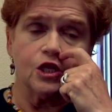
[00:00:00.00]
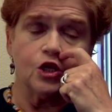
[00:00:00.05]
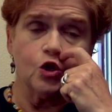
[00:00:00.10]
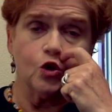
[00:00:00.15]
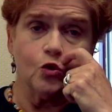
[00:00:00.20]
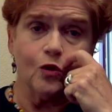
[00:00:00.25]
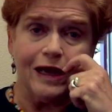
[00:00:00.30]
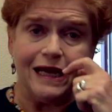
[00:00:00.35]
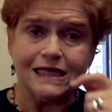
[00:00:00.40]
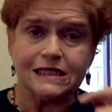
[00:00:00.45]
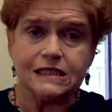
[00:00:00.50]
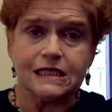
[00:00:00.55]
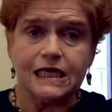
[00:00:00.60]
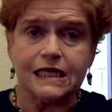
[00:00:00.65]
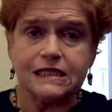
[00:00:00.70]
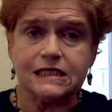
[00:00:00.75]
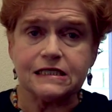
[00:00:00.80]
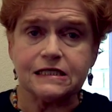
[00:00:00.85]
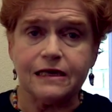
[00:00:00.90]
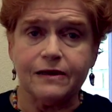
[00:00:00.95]
new
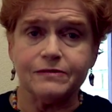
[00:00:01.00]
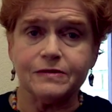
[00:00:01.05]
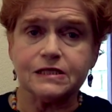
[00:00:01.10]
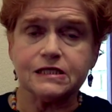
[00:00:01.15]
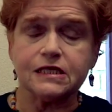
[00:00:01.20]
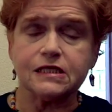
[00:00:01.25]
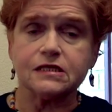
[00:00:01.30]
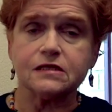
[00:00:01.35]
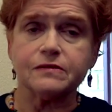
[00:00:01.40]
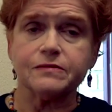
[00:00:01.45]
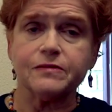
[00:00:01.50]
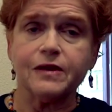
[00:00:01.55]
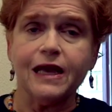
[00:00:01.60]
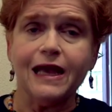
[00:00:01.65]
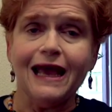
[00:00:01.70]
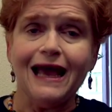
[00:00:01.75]
anti-Semitism,